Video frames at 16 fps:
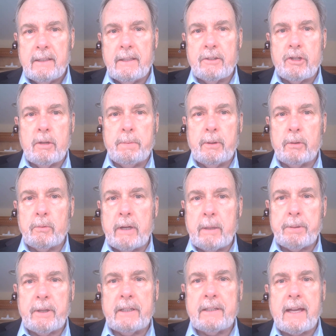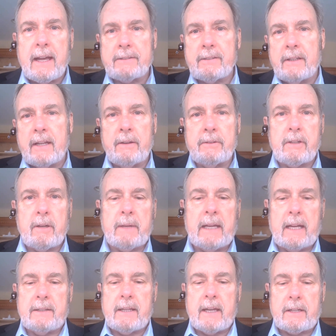that you put away pre-tax and now it's
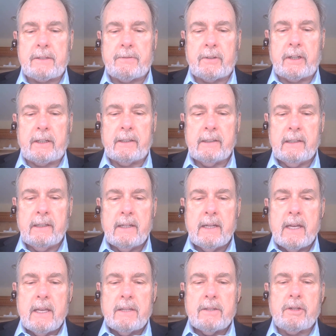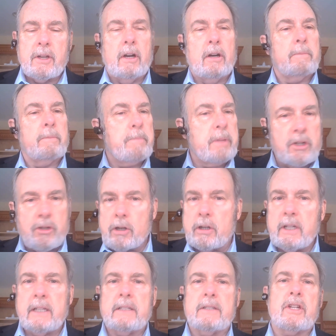coming out tax-free. So be
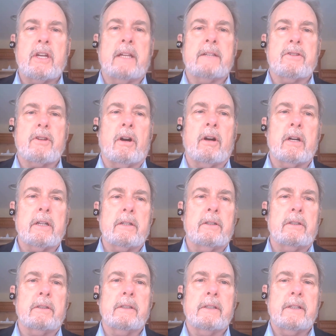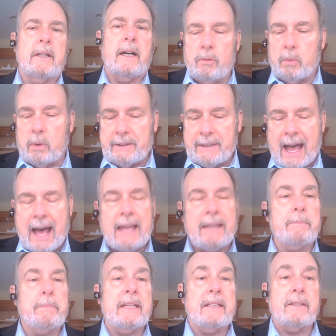sure to hit Jen's article. You will not
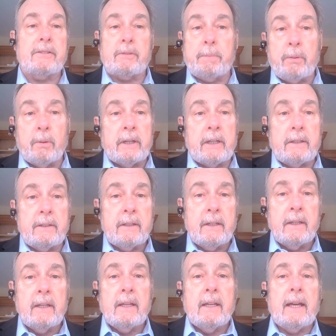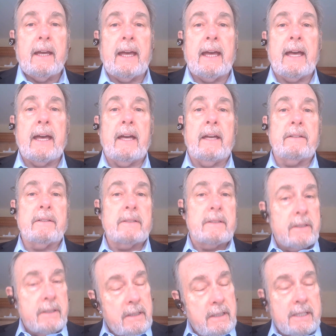be disappointed, and
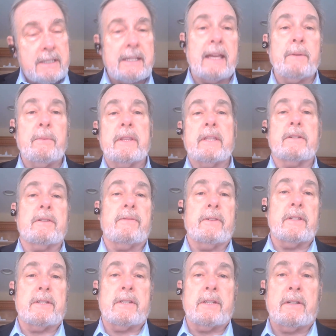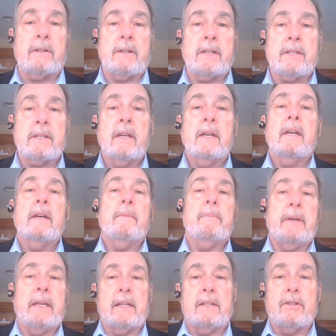stay with us for the series
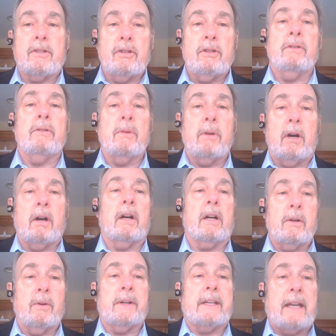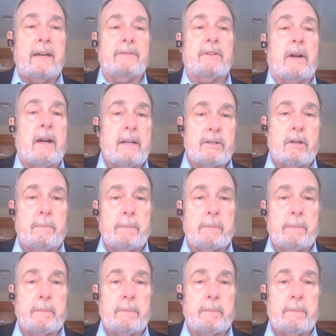because you are going to have your eyes